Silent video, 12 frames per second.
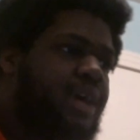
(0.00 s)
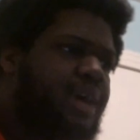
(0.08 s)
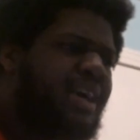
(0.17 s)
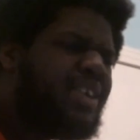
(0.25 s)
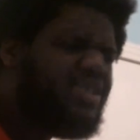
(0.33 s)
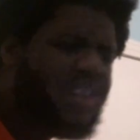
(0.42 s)
I
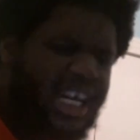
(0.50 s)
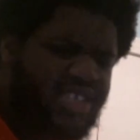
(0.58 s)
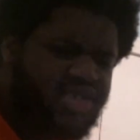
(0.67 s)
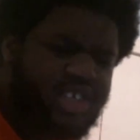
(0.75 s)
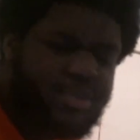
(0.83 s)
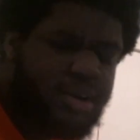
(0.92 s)
might do a live
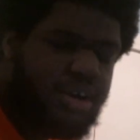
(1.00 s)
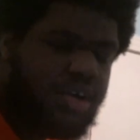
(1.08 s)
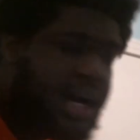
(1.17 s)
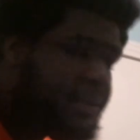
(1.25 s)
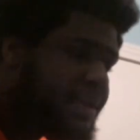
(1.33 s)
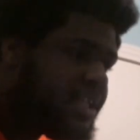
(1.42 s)
stream
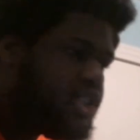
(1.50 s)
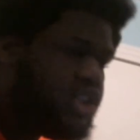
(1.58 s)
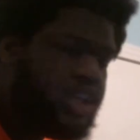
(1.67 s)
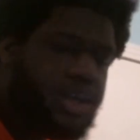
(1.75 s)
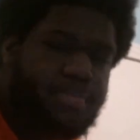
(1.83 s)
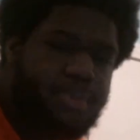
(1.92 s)
tomorrow. I'm not
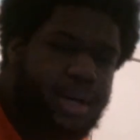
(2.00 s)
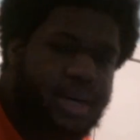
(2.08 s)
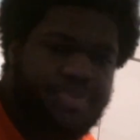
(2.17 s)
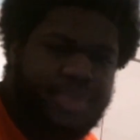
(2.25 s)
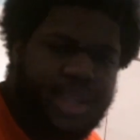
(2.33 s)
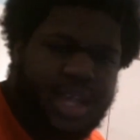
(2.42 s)
sure.
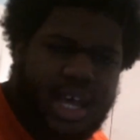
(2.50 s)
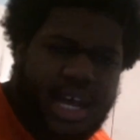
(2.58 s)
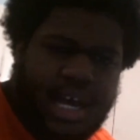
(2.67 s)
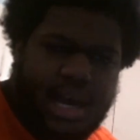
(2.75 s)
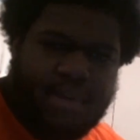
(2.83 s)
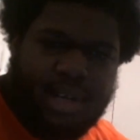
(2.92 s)
But
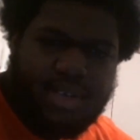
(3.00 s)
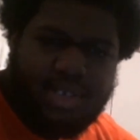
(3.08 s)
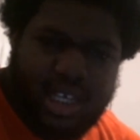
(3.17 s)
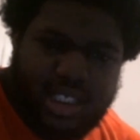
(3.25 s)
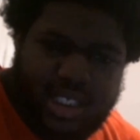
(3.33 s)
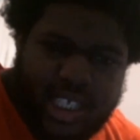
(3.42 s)
I'm not
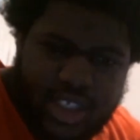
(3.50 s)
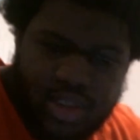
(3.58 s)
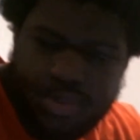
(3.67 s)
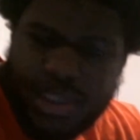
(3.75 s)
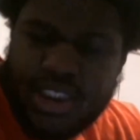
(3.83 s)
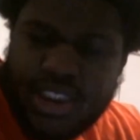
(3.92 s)
trying to take too
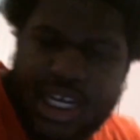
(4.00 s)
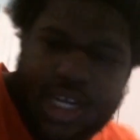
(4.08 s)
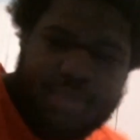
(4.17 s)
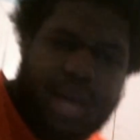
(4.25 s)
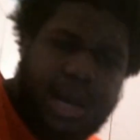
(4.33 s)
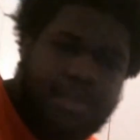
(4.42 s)
much time.